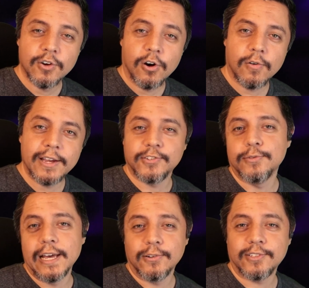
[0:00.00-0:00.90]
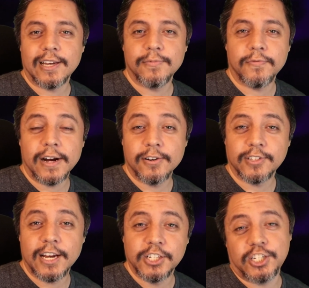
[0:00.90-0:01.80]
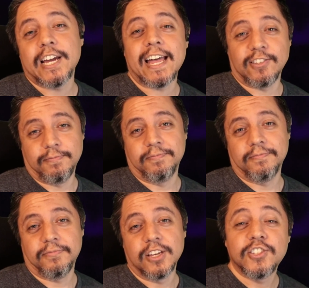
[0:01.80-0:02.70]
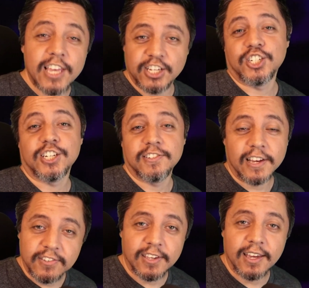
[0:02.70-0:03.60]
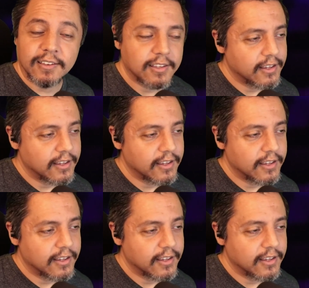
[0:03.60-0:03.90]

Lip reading: All right, so now it's time for fireside chat sesh, as I say.